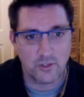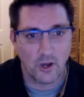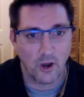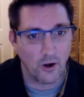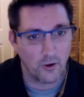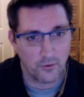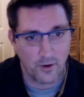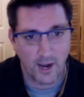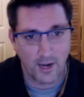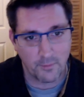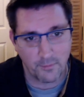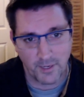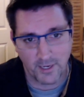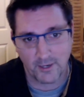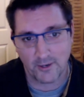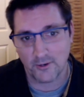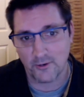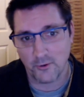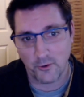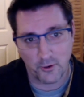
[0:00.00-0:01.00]
our rock
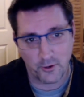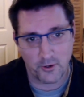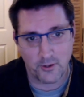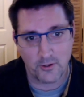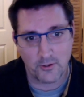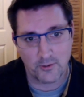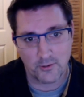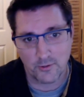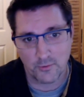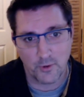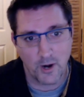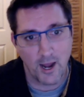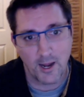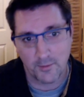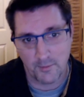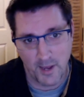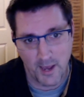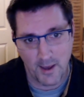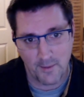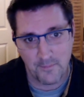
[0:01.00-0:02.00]
picker in order to use the rock
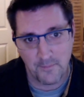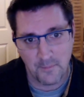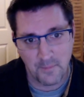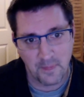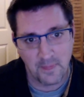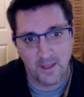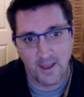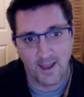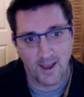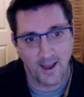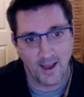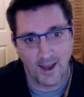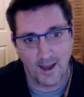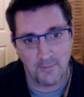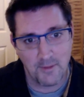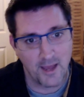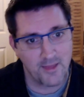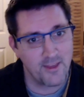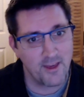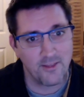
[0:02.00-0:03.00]
map. Um,
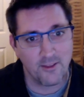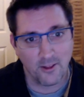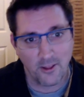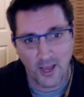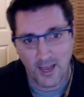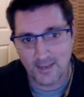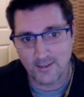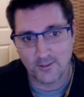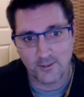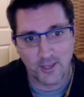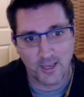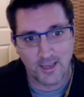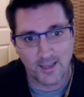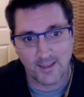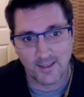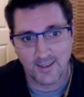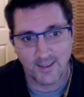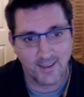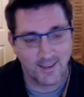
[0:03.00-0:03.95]
and then the last thing